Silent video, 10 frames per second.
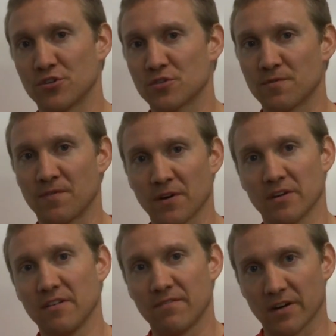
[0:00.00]
just
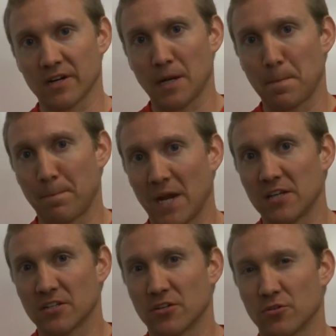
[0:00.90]
very, very
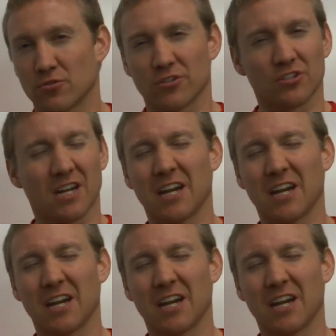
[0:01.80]
basic nutrition.